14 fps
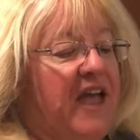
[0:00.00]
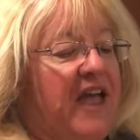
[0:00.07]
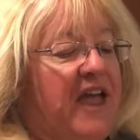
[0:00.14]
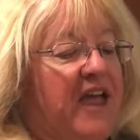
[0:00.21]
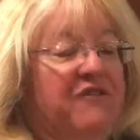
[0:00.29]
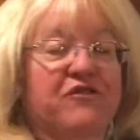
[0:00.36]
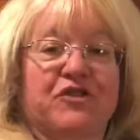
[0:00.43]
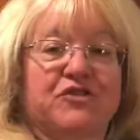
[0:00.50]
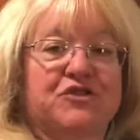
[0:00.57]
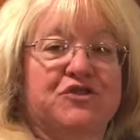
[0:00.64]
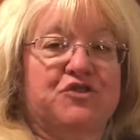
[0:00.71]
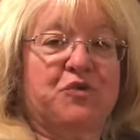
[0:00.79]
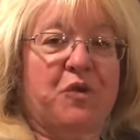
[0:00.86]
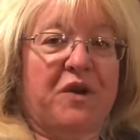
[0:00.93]
and
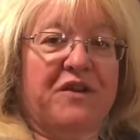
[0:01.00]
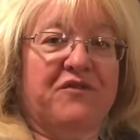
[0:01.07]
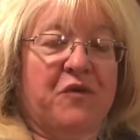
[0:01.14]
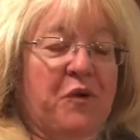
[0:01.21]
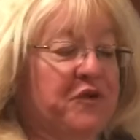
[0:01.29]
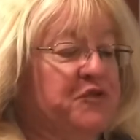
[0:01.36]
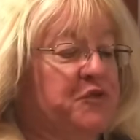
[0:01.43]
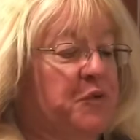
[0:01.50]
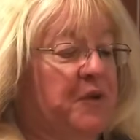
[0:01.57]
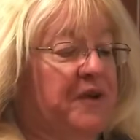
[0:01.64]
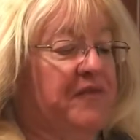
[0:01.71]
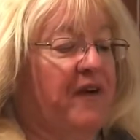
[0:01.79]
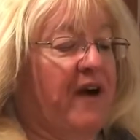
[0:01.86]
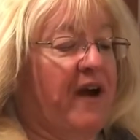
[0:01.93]
verses 24 and
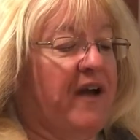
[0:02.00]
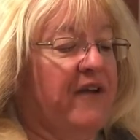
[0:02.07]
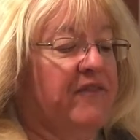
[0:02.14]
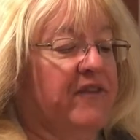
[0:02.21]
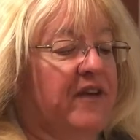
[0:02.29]
25.